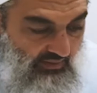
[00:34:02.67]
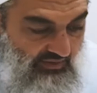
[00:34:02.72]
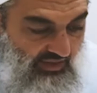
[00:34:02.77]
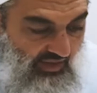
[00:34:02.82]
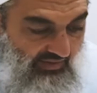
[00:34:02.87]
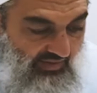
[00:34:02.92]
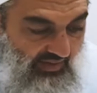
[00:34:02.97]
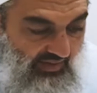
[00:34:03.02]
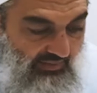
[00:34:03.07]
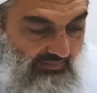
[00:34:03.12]

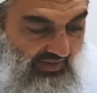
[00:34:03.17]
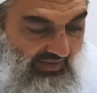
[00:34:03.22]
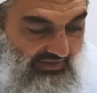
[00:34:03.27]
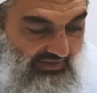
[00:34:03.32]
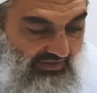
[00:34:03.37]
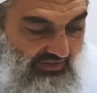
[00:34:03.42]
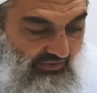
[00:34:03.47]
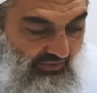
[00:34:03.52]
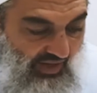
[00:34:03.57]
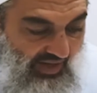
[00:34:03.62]
So that
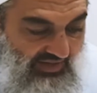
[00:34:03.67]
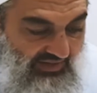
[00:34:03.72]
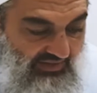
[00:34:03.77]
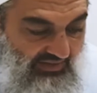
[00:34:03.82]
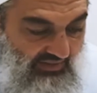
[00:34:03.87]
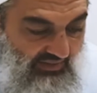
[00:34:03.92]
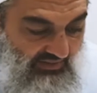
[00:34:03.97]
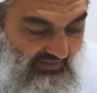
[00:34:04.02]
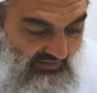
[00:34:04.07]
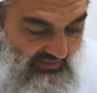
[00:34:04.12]
immense grace,
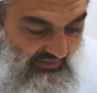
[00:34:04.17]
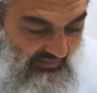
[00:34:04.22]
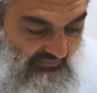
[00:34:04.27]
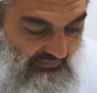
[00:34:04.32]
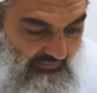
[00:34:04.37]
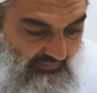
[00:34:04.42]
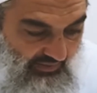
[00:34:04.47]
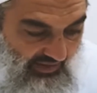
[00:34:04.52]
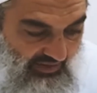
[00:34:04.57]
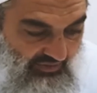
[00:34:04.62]
this is on
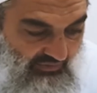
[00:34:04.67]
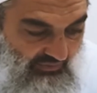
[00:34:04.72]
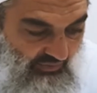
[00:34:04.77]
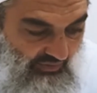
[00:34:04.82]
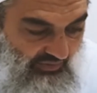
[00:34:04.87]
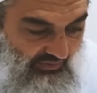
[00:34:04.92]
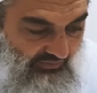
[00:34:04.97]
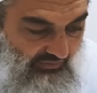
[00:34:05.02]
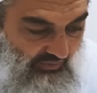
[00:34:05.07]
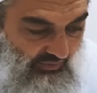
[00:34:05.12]
page
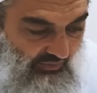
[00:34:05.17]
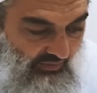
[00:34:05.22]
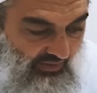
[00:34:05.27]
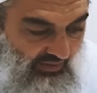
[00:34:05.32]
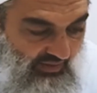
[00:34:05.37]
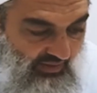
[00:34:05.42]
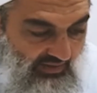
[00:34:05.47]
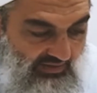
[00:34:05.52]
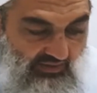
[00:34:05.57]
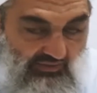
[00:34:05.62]
44.
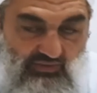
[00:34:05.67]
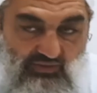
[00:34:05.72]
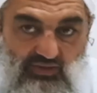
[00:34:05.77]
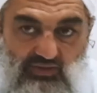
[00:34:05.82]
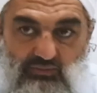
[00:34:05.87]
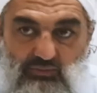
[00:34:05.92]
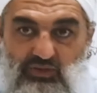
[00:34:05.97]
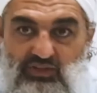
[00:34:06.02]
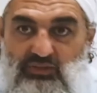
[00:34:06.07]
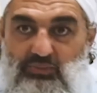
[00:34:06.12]
So if you're
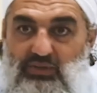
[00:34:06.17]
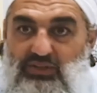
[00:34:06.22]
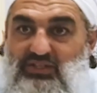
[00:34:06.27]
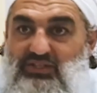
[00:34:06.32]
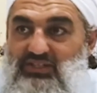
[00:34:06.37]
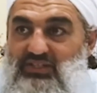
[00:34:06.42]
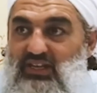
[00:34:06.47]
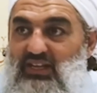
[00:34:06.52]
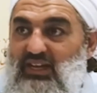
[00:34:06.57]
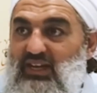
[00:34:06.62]
not with me,
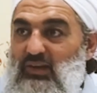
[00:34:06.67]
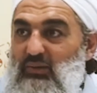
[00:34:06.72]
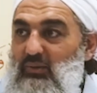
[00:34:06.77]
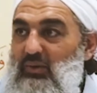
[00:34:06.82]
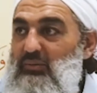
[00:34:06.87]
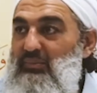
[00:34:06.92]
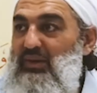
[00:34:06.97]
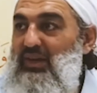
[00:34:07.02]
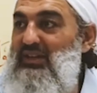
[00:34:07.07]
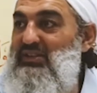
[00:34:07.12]
just yell out
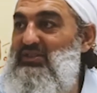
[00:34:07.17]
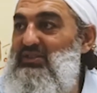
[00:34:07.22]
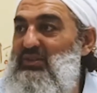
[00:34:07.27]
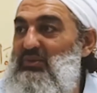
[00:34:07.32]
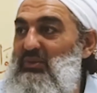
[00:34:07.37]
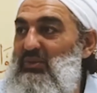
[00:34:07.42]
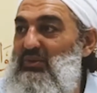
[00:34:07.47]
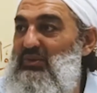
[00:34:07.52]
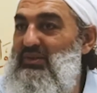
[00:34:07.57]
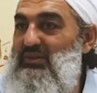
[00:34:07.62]
what page
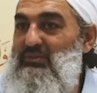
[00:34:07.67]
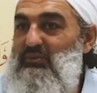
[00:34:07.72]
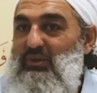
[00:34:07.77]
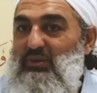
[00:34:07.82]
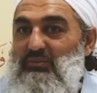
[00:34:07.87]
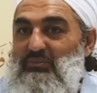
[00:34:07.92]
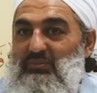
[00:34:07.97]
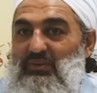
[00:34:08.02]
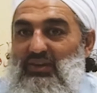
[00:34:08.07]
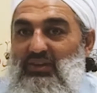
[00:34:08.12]
you're on and
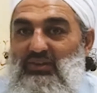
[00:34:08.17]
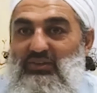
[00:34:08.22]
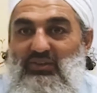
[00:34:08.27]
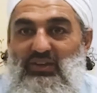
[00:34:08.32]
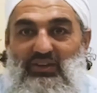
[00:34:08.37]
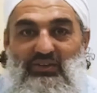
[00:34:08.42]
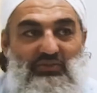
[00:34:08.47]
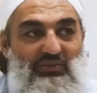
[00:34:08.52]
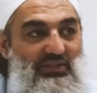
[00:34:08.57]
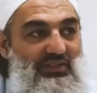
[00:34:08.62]
what
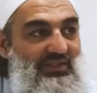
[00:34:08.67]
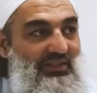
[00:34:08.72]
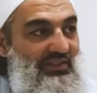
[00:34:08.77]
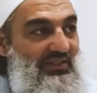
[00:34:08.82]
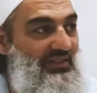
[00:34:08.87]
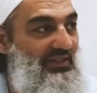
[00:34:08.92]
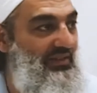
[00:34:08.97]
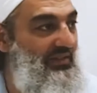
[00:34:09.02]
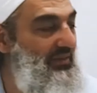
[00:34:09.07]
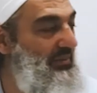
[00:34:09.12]
paragraph it is
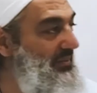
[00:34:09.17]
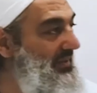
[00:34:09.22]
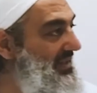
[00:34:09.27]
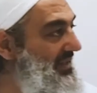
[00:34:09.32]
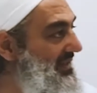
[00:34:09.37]
so that we